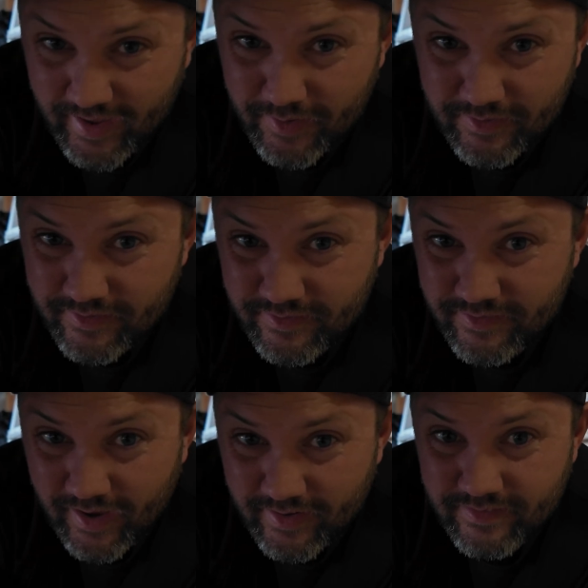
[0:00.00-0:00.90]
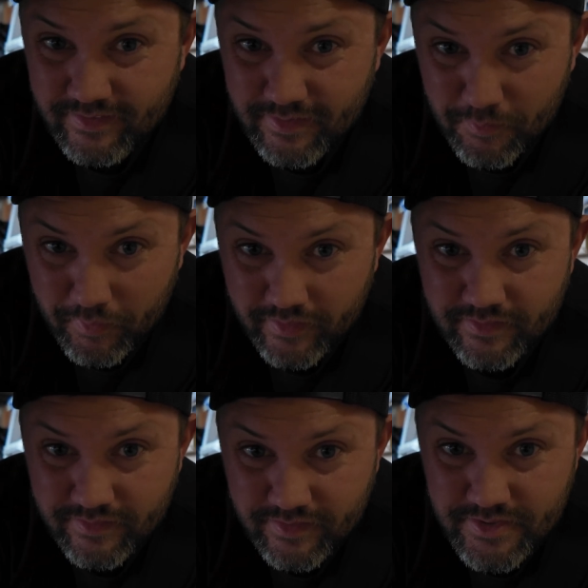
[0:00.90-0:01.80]
that is honestly the best
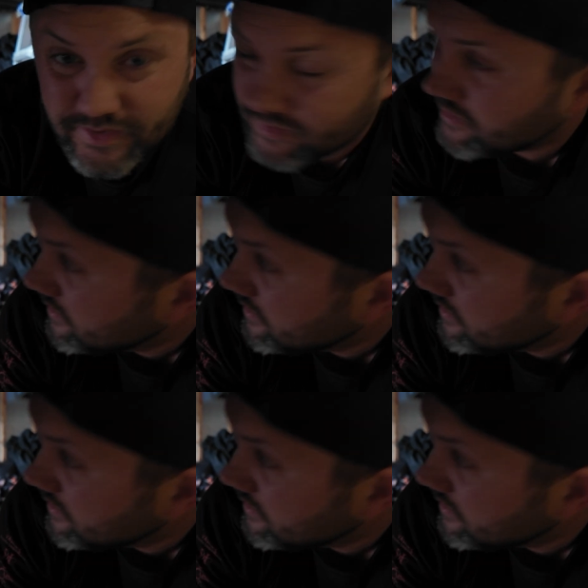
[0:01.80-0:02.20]
decision.